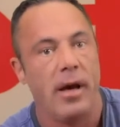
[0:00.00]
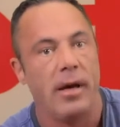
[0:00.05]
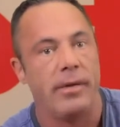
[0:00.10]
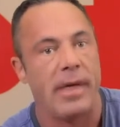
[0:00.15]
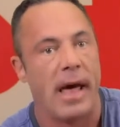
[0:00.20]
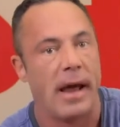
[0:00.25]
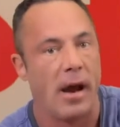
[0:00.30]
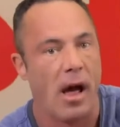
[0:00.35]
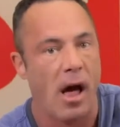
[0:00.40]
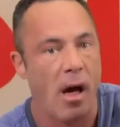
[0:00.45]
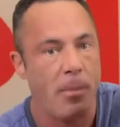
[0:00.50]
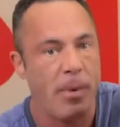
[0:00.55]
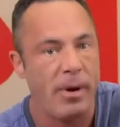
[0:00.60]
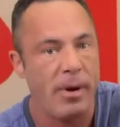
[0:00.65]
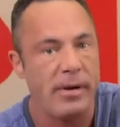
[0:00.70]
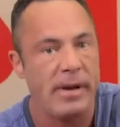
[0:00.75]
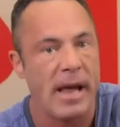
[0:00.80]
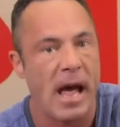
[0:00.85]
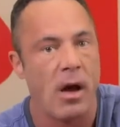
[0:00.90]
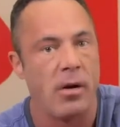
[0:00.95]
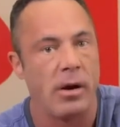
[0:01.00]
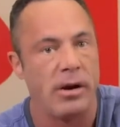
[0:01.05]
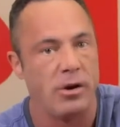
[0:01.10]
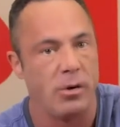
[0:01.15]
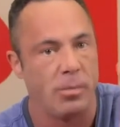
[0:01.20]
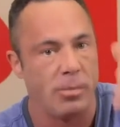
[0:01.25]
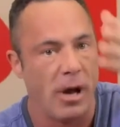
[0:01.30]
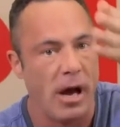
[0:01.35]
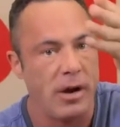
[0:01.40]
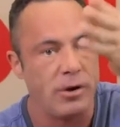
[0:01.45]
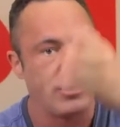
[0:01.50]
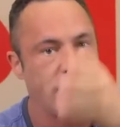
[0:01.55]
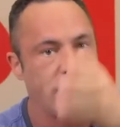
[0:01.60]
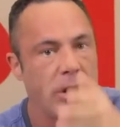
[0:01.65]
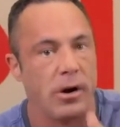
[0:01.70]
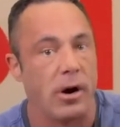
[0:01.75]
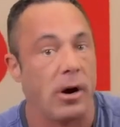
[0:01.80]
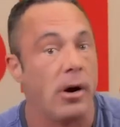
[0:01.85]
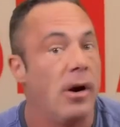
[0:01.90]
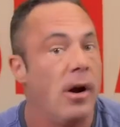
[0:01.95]
That up and down in your blood
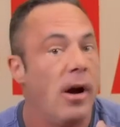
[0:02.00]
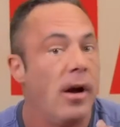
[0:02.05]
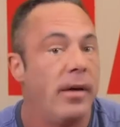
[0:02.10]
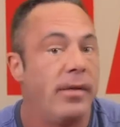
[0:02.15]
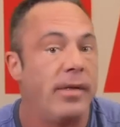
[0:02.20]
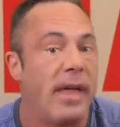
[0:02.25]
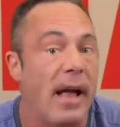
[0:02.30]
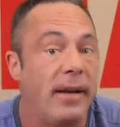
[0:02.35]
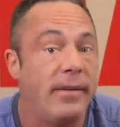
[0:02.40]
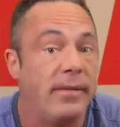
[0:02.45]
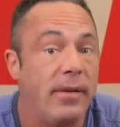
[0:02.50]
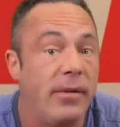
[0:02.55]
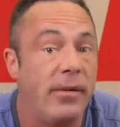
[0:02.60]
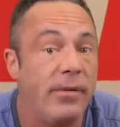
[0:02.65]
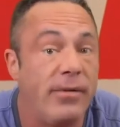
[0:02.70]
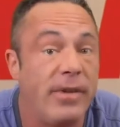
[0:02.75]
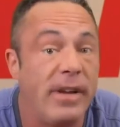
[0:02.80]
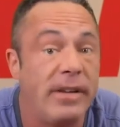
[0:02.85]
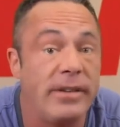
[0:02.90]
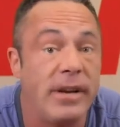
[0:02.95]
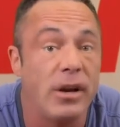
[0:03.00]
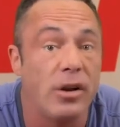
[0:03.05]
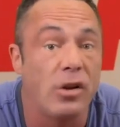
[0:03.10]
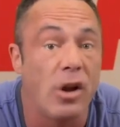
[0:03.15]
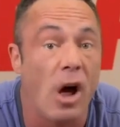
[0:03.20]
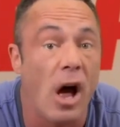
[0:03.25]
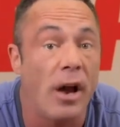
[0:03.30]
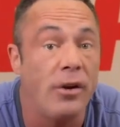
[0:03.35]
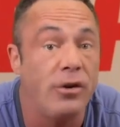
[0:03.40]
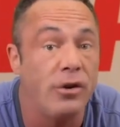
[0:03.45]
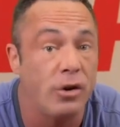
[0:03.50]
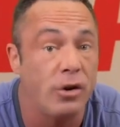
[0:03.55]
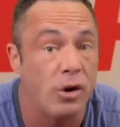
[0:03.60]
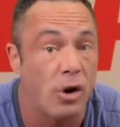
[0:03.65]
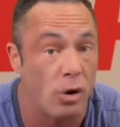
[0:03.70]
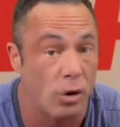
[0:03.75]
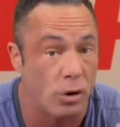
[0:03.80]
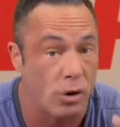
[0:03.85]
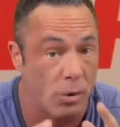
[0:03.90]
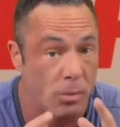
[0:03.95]
sugar, that's the
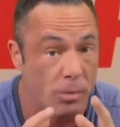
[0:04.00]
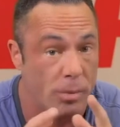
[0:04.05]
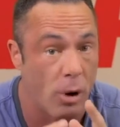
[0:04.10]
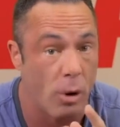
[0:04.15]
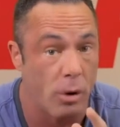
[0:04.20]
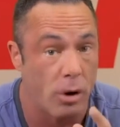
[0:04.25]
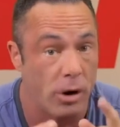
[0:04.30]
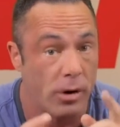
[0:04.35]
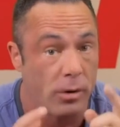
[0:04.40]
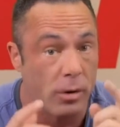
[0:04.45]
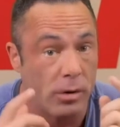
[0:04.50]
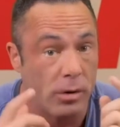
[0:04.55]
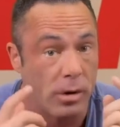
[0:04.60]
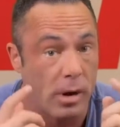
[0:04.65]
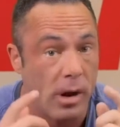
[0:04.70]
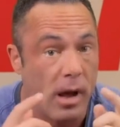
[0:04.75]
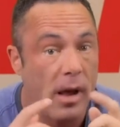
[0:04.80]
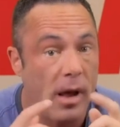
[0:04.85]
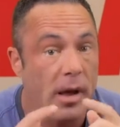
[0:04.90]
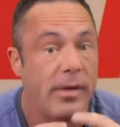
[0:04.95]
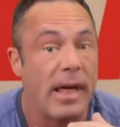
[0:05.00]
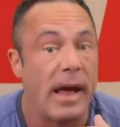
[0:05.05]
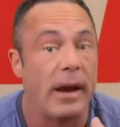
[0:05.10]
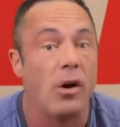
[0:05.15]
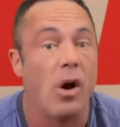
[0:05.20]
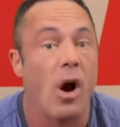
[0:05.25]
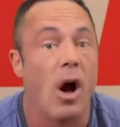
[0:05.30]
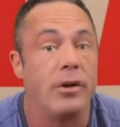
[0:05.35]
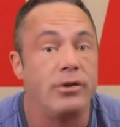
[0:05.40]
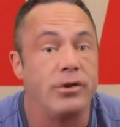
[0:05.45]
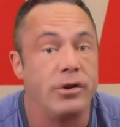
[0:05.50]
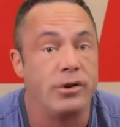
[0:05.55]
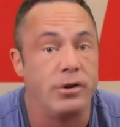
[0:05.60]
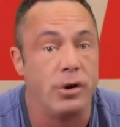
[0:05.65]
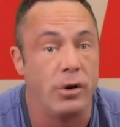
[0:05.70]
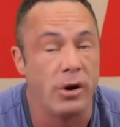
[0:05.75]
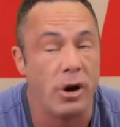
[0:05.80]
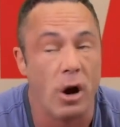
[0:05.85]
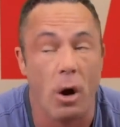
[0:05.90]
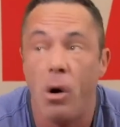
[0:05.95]
physiological component that causes
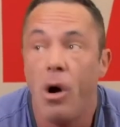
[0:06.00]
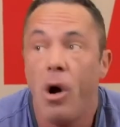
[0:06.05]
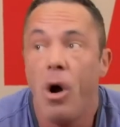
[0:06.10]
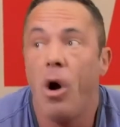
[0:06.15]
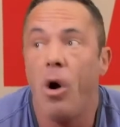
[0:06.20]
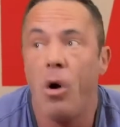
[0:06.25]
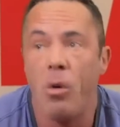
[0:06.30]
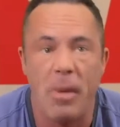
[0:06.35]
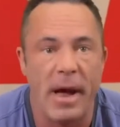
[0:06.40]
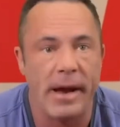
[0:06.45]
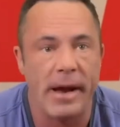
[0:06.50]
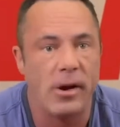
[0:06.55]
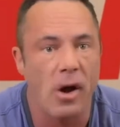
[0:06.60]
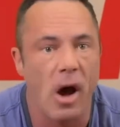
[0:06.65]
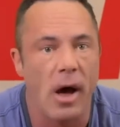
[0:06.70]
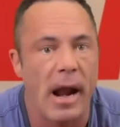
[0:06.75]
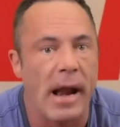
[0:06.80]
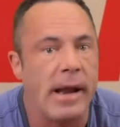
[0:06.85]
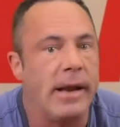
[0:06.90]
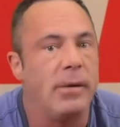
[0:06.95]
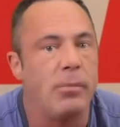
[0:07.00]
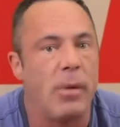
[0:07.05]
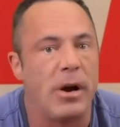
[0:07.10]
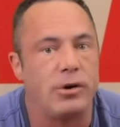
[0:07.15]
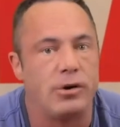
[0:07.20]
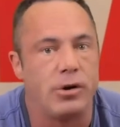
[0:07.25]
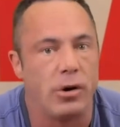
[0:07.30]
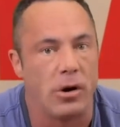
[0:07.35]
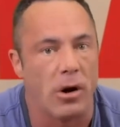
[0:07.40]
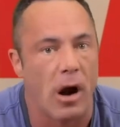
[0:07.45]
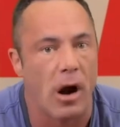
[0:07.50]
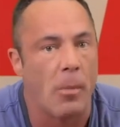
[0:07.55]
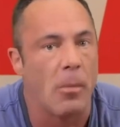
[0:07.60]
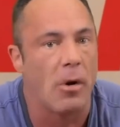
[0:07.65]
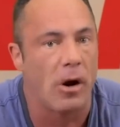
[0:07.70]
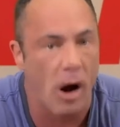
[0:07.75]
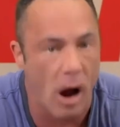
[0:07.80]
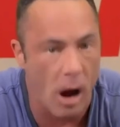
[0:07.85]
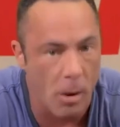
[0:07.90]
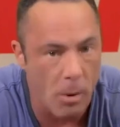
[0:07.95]
you to go, oh my God, I need my sugar, I'm a
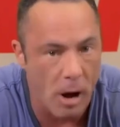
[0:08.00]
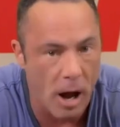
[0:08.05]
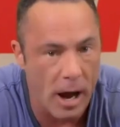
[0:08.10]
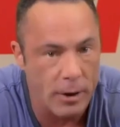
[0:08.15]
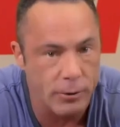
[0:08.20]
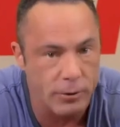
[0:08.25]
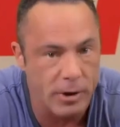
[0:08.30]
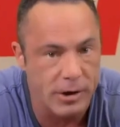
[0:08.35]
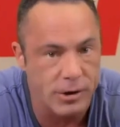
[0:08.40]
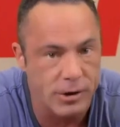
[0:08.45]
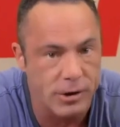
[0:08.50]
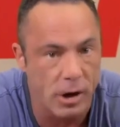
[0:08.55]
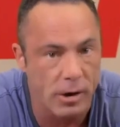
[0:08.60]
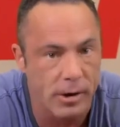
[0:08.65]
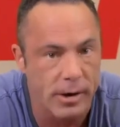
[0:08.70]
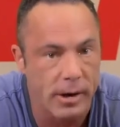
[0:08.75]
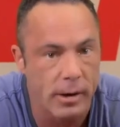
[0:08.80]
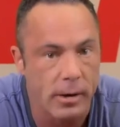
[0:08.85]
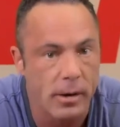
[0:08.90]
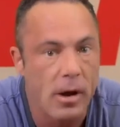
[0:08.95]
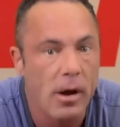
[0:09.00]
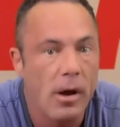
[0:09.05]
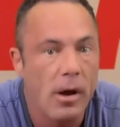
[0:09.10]
carbohydrate junkie.